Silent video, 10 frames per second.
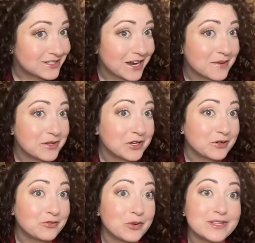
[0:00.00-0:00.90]
I am here
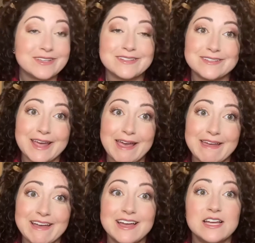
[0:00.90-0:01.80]
for these
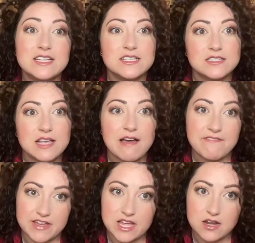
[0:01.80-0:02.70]
day
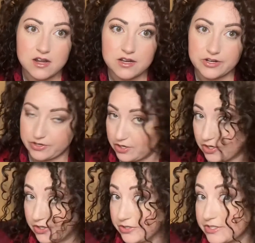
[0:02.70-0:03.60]
7
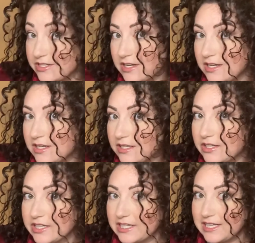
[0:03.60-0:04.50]
curls
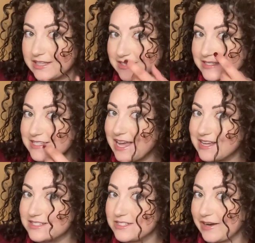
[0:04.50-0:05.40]
looking like this.
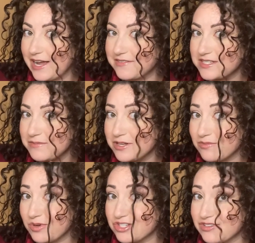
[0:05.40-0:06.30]
Yes, do I have some that are
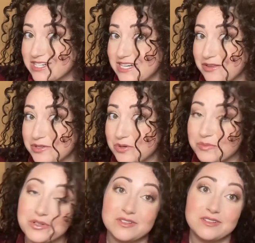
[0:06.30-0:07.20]
more stretched out than
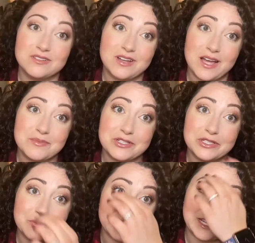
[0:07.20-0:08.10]
normal?
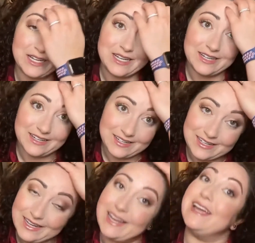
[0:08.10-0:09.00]
Absolutely.
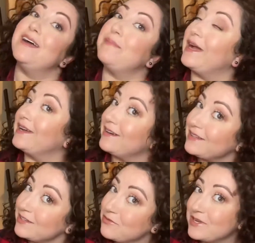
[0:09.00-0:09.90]
Am I gonna
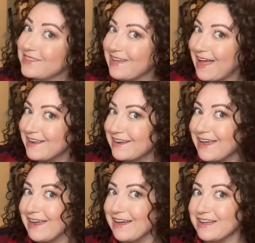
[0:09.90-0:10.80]
live with that
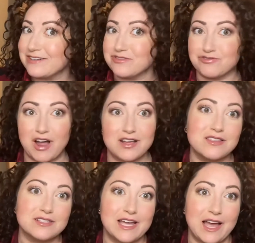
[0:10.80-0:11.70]
and rock
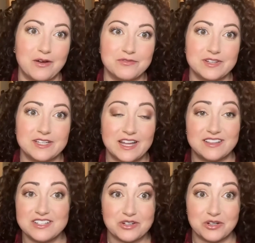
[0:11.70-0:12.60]
this outfit and
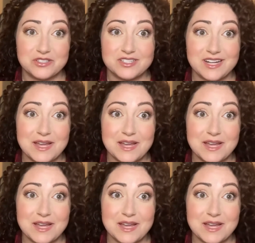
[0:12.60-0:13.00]
these curls today?